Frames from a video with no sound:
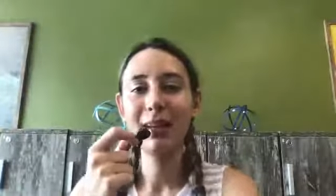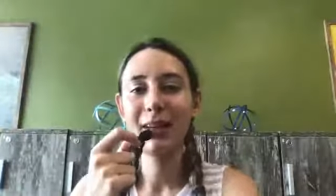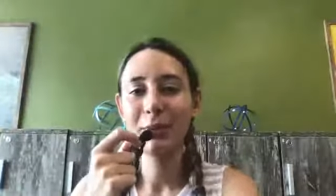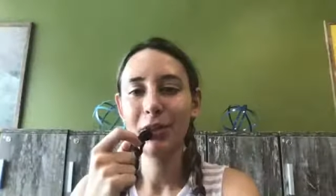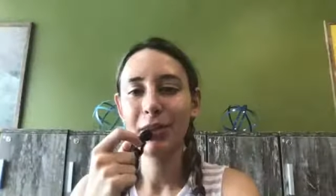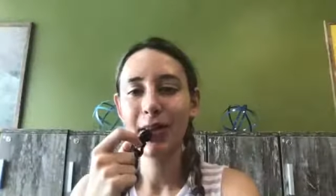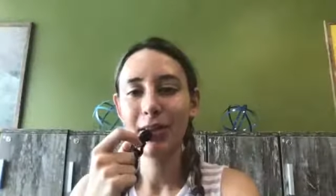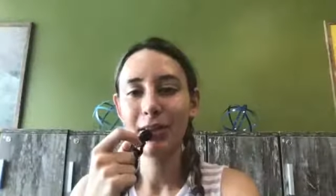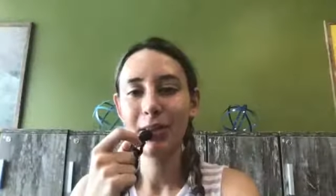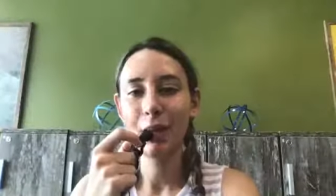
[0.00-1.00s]
because when you
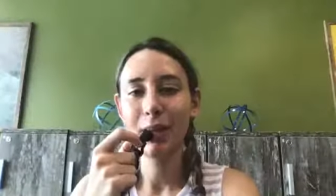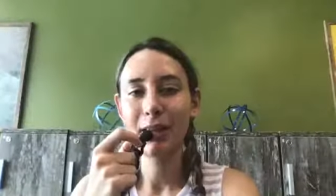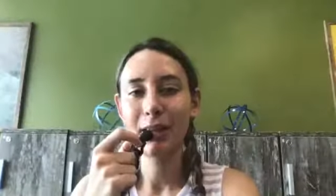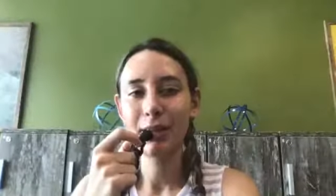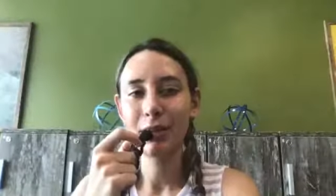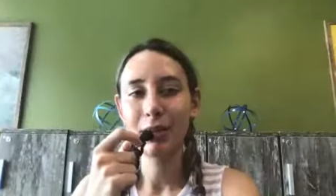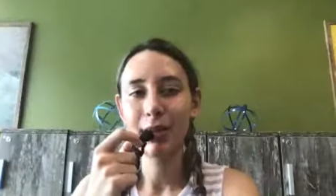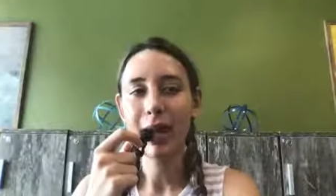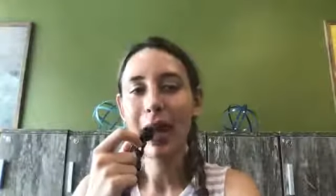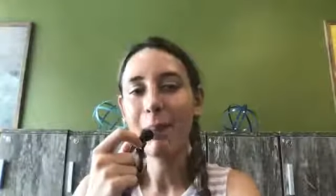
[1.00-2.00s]
get so into
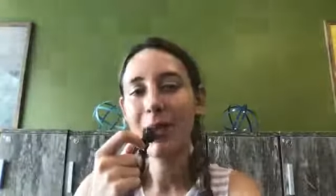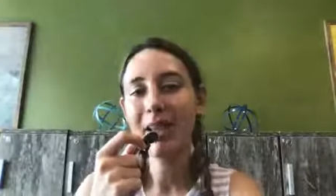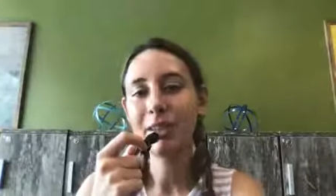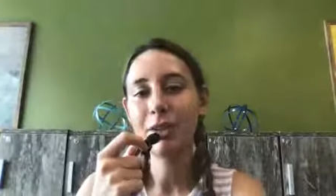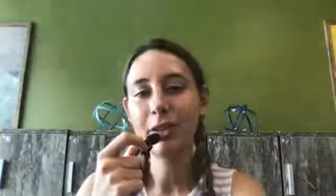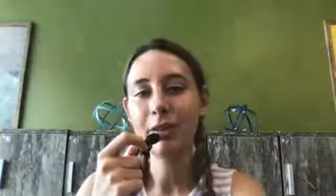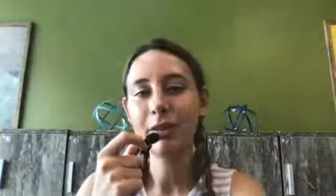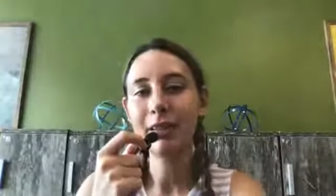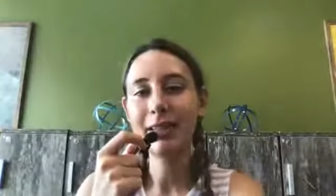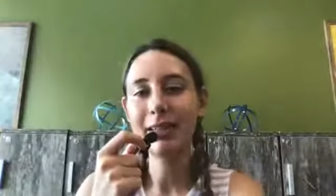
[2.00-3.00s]
certain habits and certain
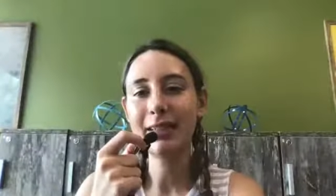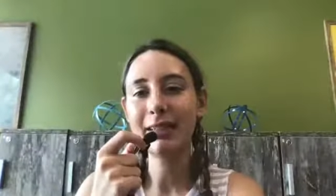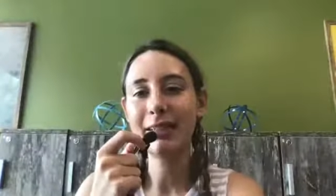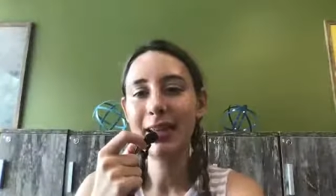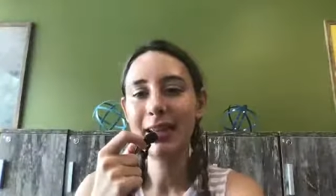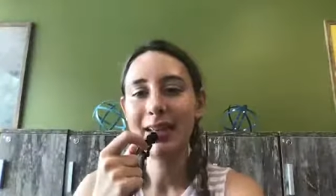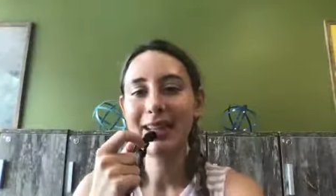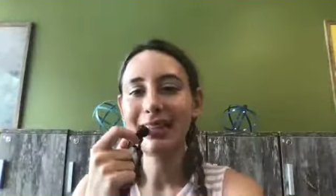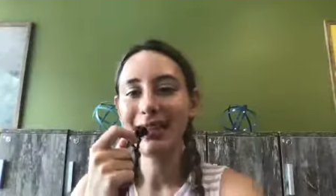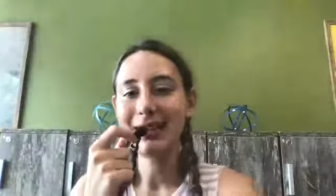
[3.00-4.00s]
routines,
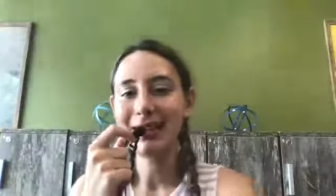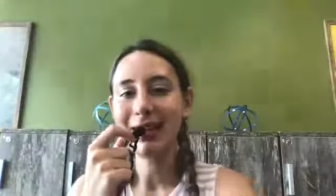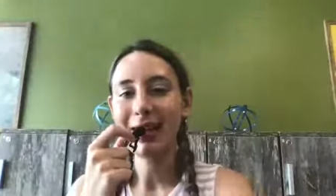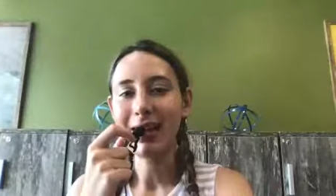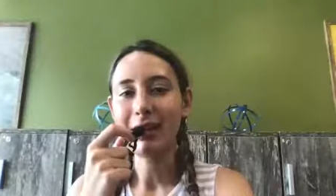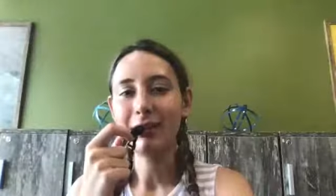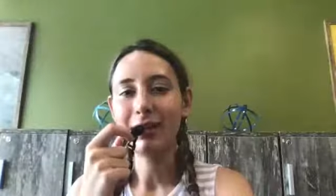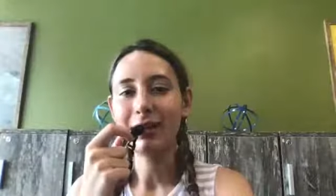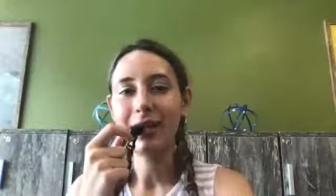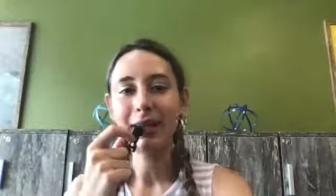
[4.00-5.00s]
it's easy to kind of
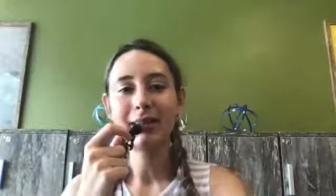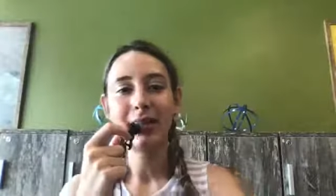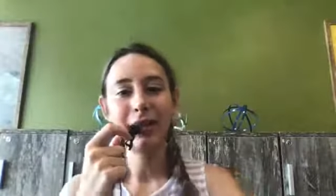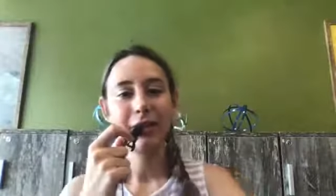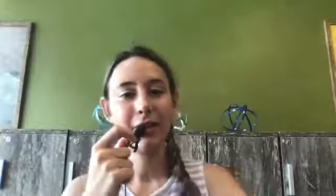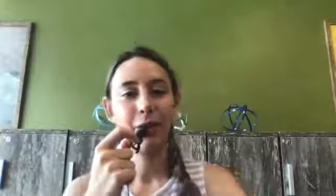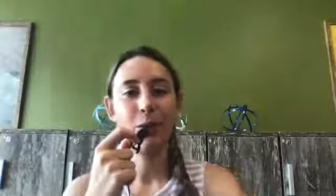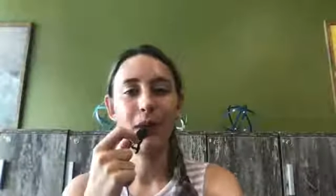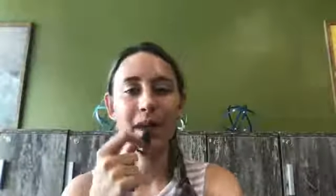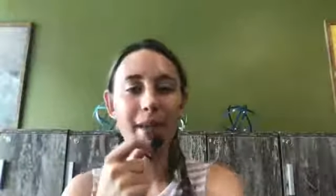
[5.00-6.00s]
just get stuck in your
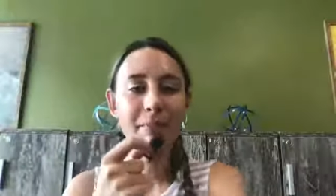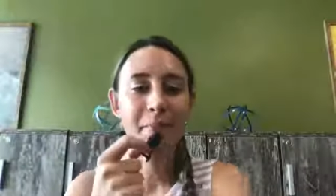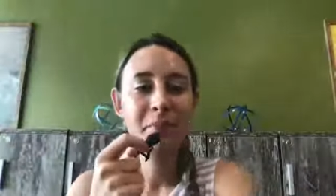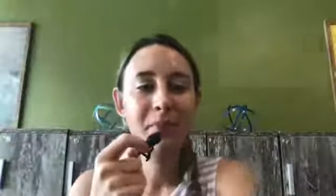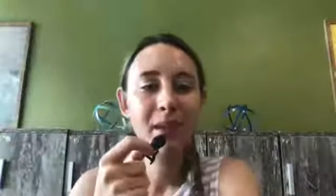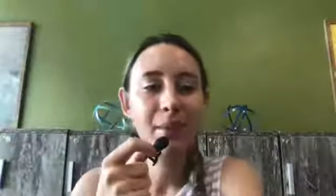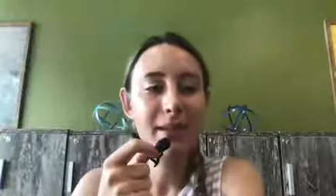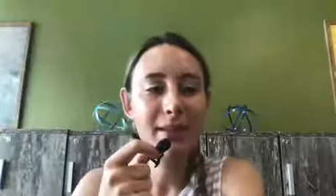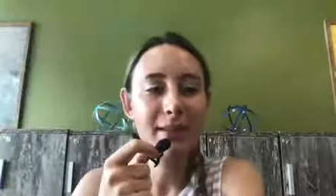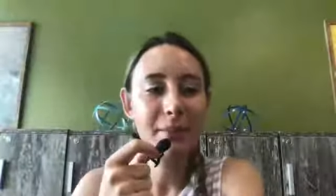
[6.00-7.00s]
own way. But
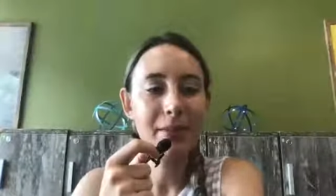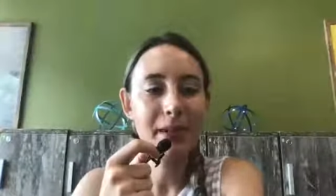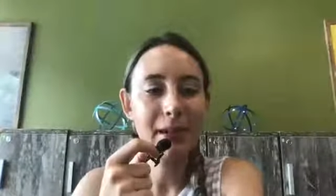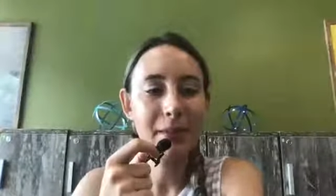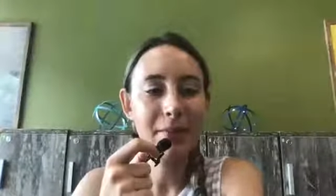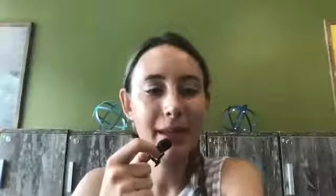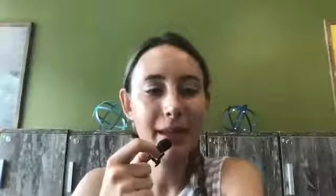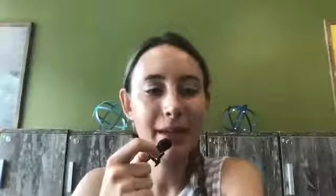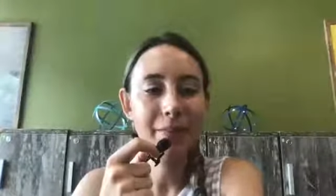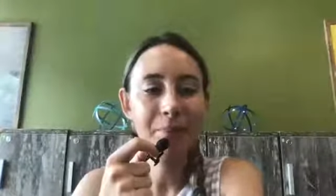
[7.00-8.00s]
at the same time,
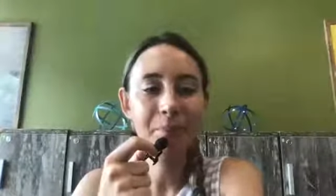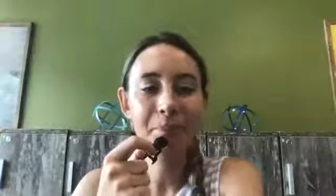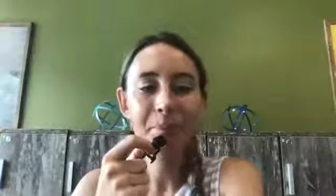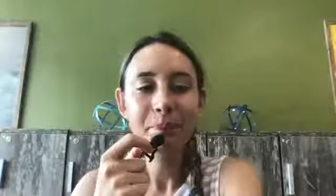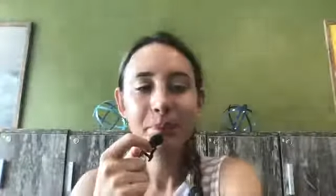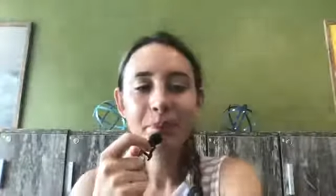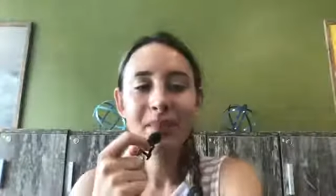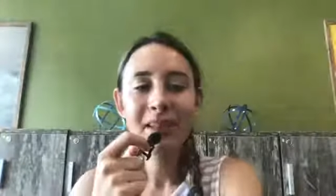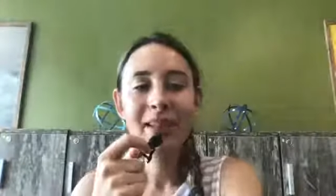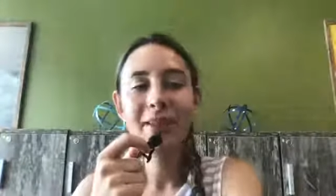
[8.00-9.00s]
like,
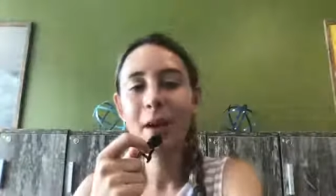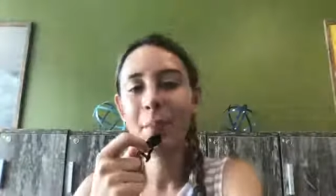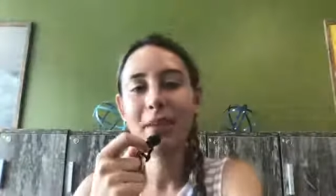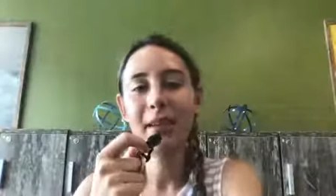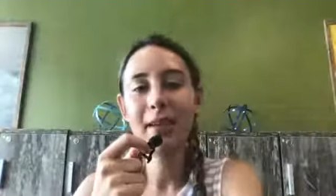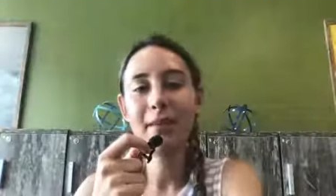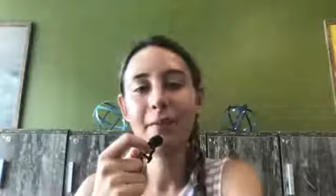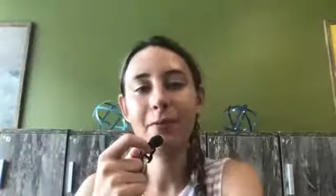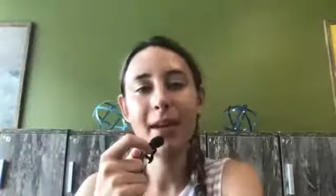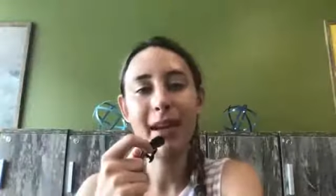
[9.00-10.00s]
is not being
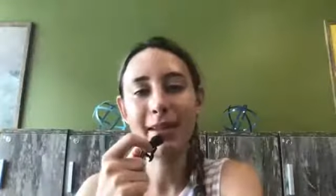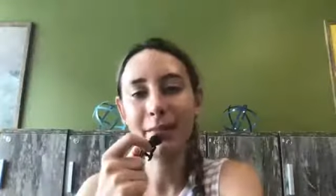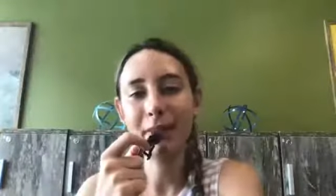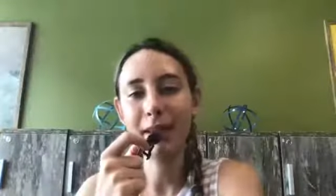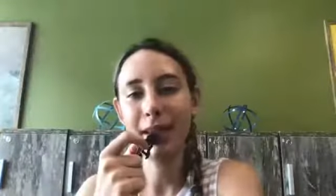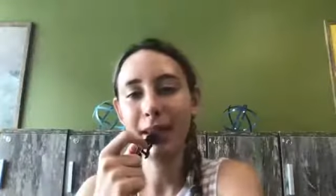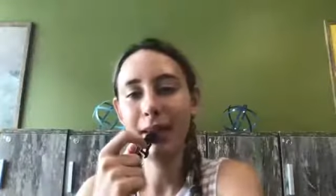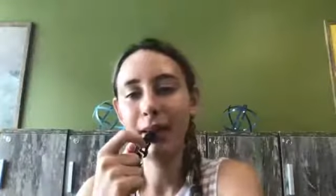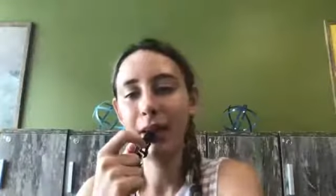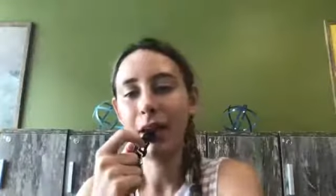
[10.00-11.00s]
afraid to be like,
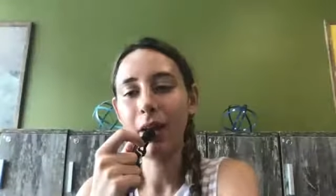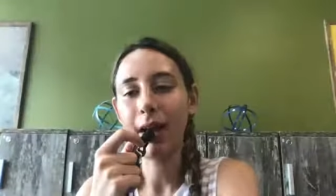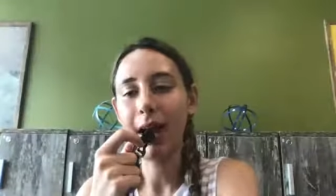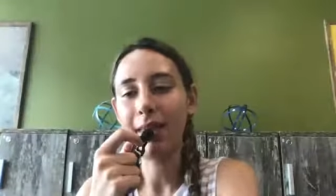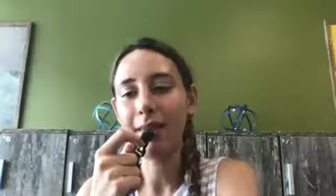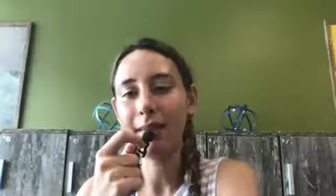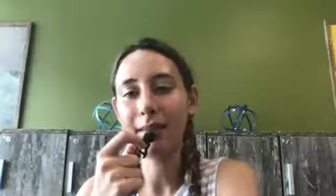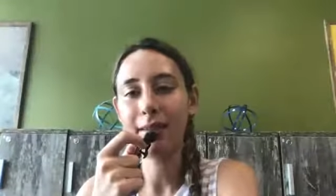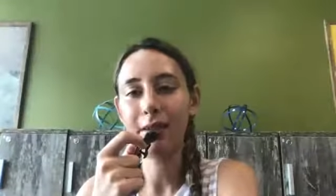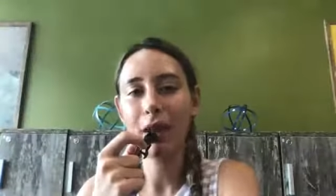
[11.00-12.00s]
okay, this
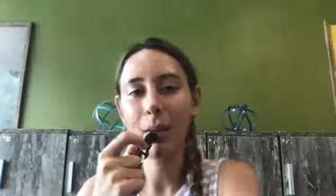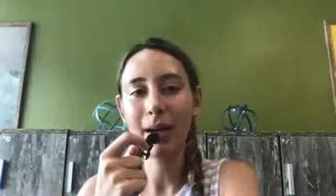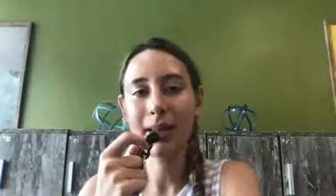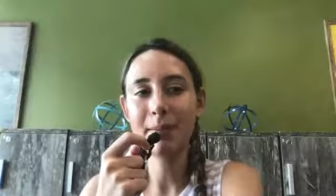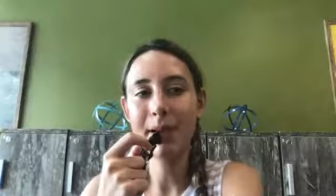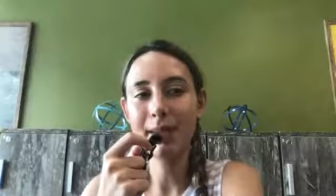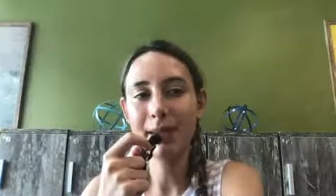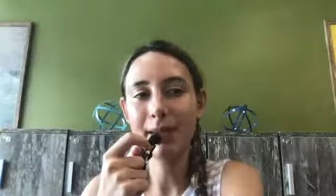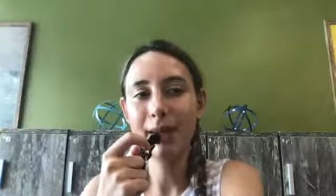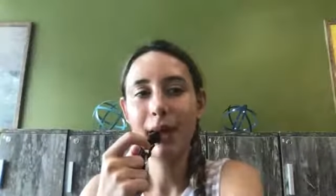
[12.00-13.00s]
is not what I
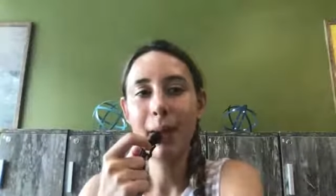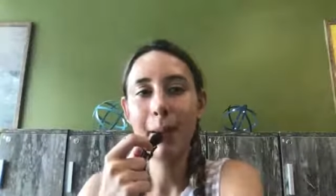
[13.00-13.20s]
expected,